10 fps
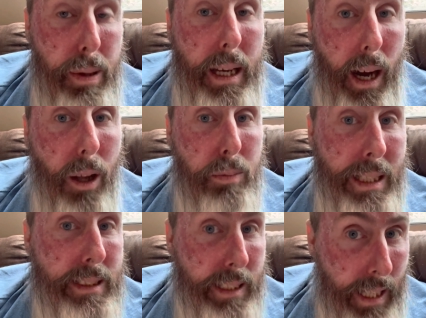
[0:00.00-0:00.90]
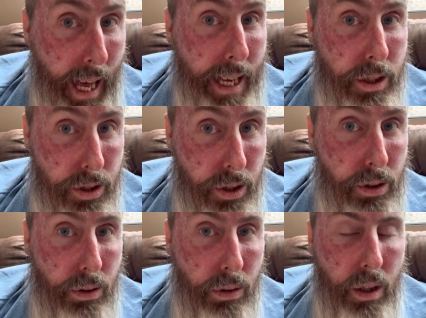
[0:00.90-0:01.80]
Beguiled means lied
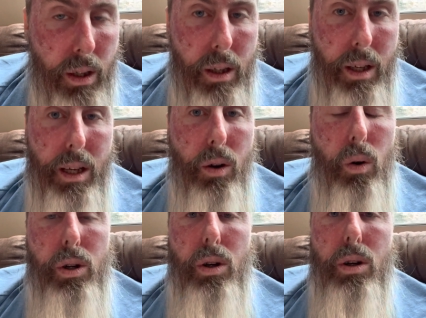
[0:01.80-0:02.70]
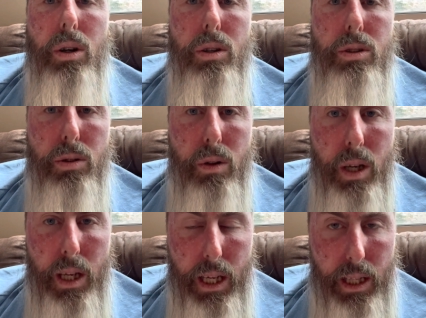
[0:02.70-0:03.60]
to in order to
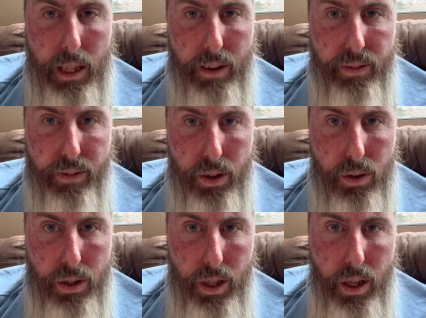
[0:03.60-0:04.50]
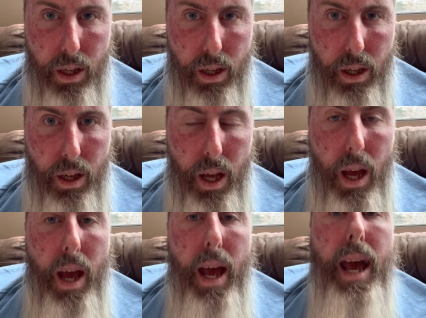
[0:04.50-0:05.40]
eat that fruit.
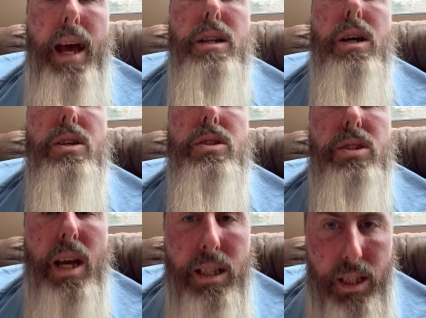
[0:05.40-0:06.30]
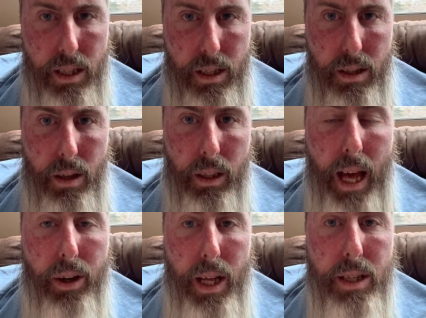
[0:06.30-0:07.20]
And Satan,
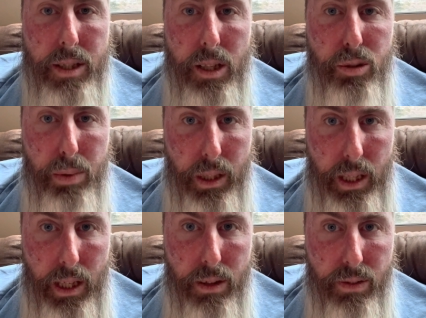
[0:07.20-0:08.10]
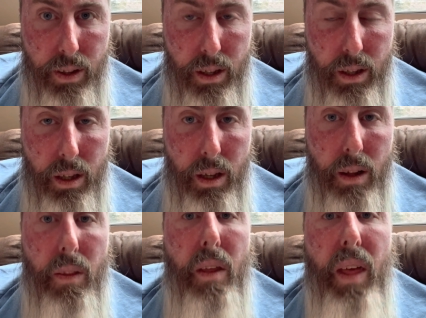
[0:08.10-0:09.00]
Latter day Saints believe,
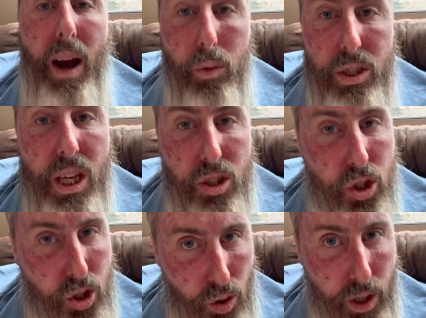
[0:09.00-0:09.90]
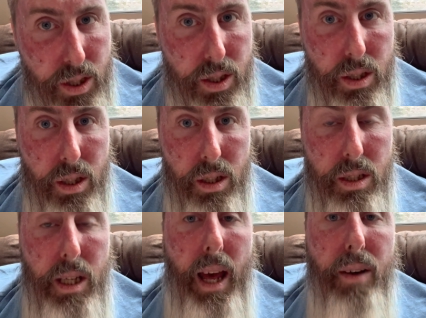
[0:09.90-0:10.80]
that that was his choice.
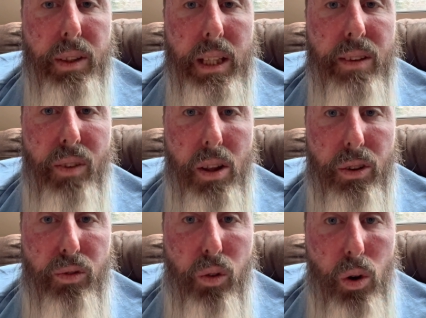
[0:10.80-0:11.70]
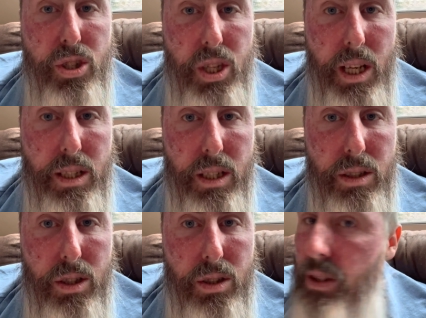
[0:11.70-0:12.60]
Did Heavenly Father force Satan
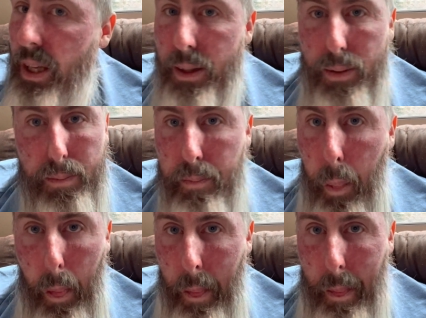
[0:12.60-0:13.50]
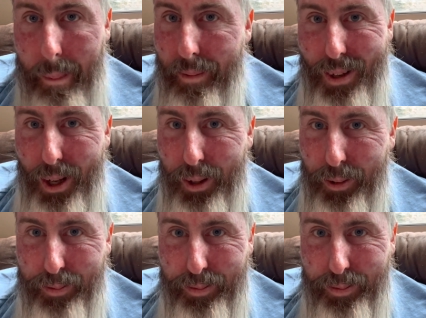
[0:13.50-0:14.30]
to do that? No.